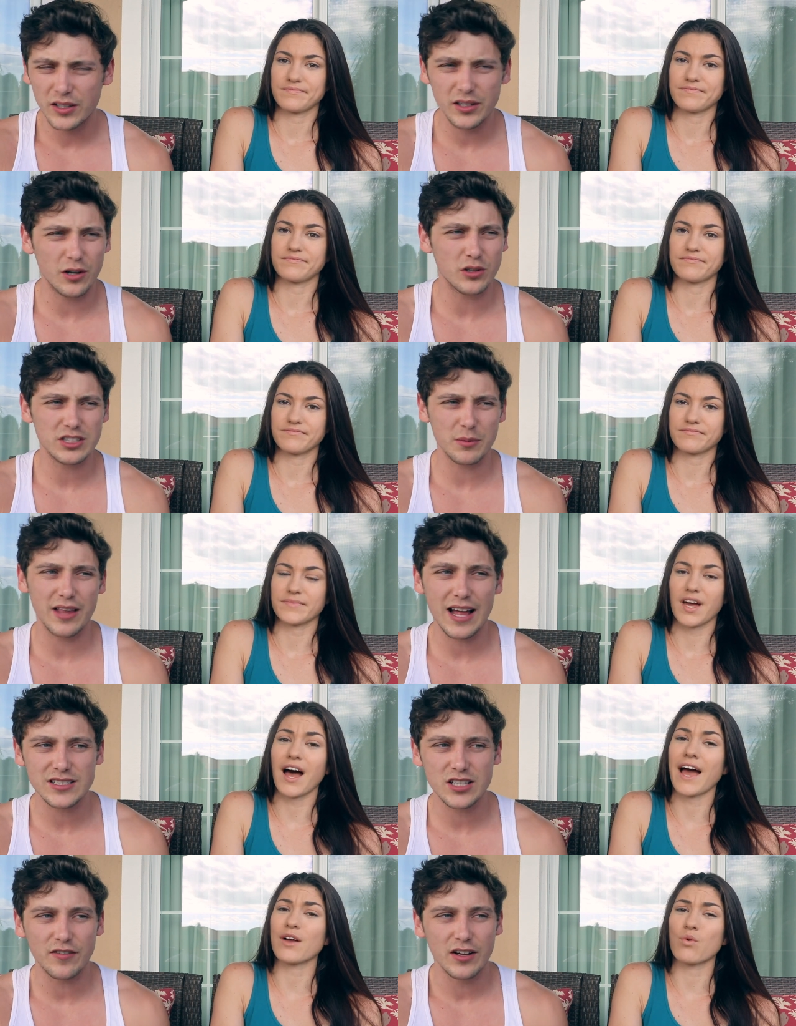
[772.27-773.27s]
Speaker 1: You know some of
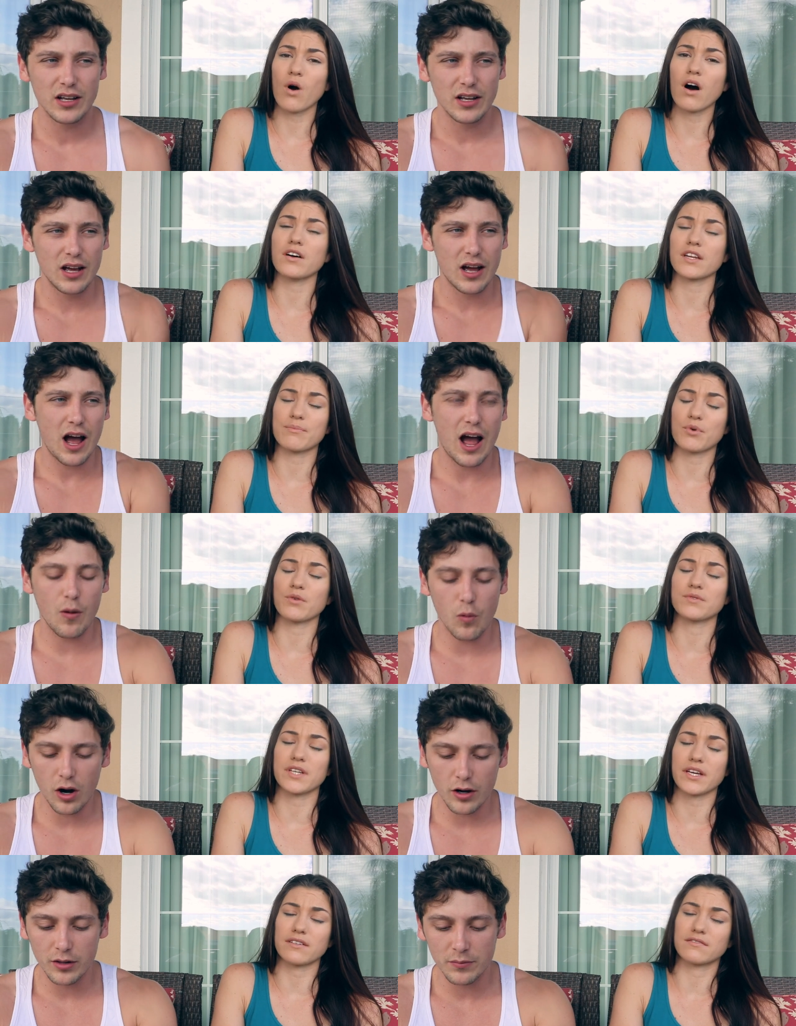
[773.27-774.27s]
that high stuff. High quality protein.
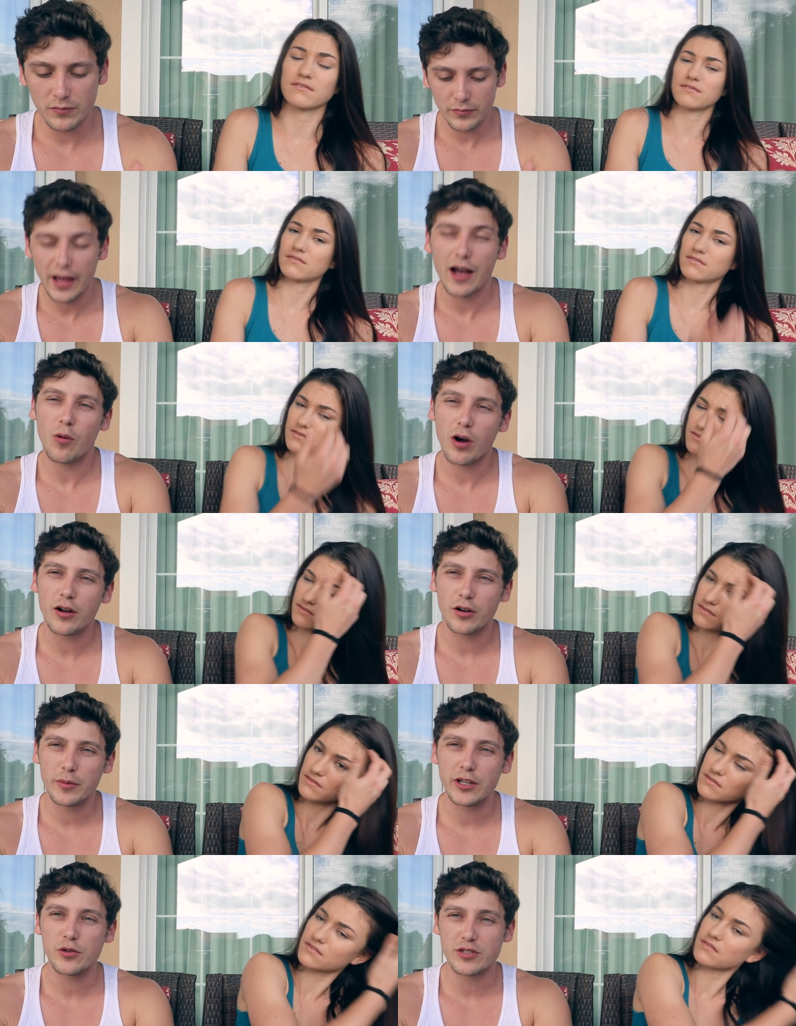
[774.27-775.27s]
I want him. Yeah, I want her
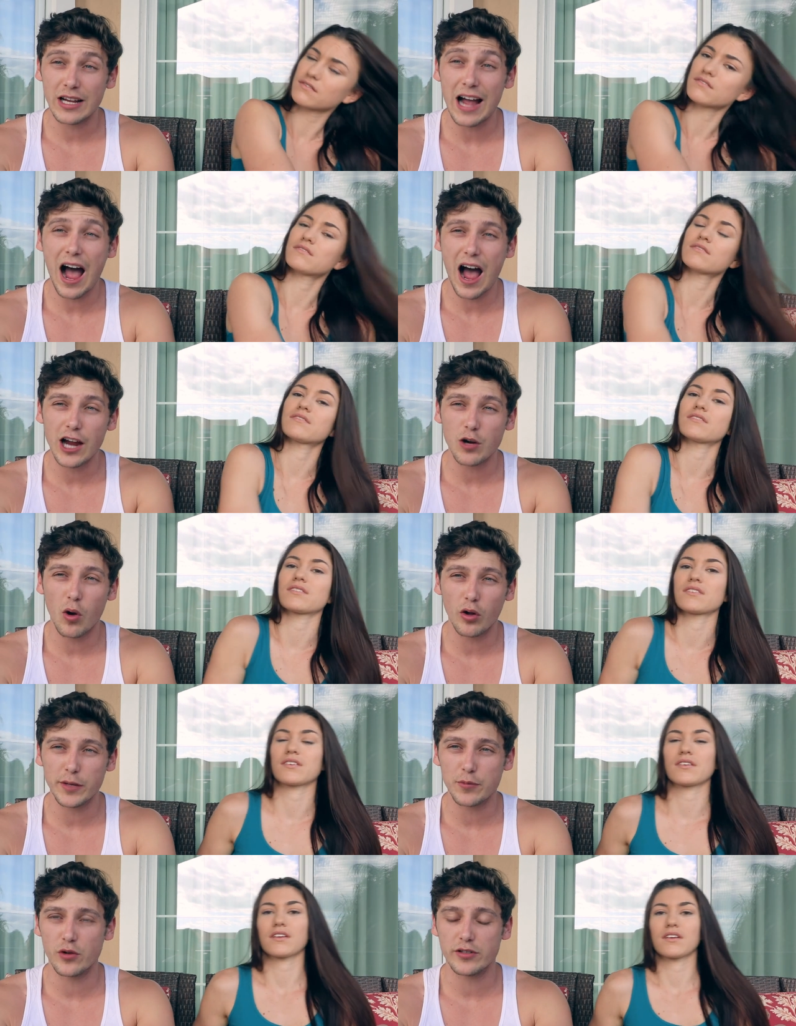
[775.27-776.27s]
to be using high
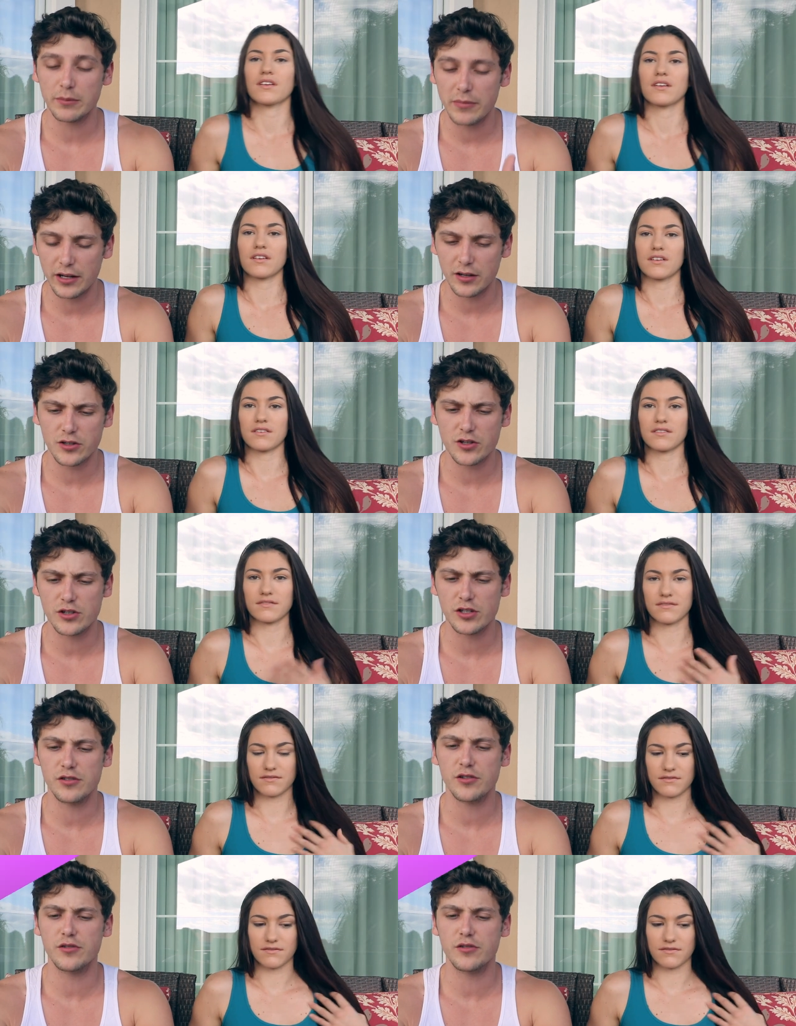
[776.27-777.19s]
quality protein, making sure she's